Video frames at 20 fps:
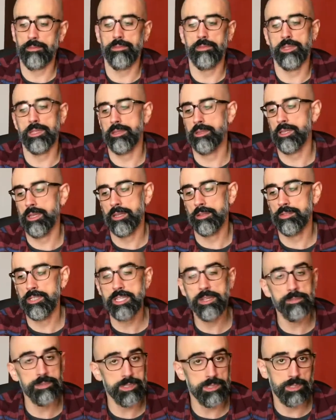the
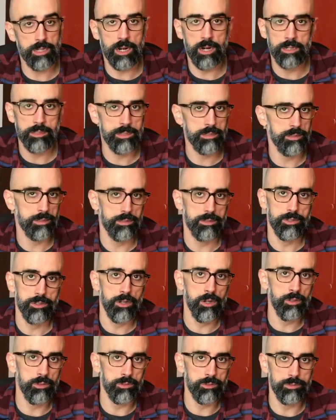tip starts, you
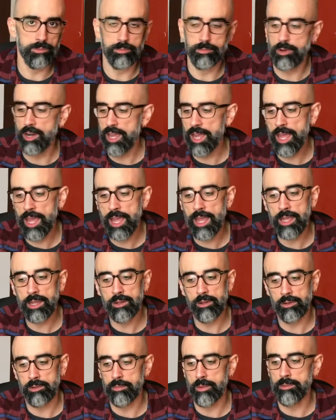know, to
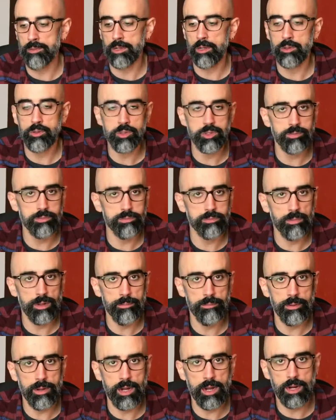break, or maybe lose a
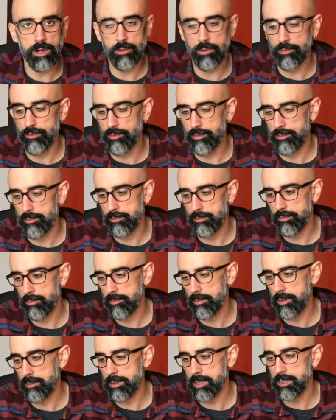part, or
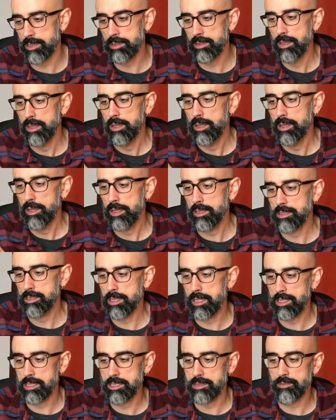maybe it
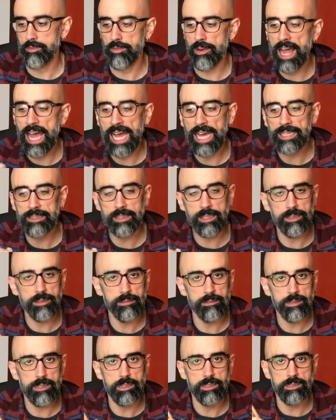gets flat,
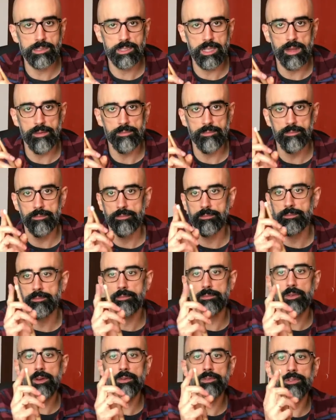and in some
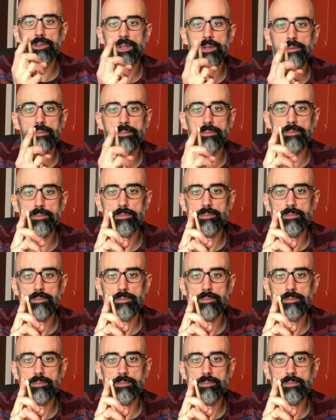of the,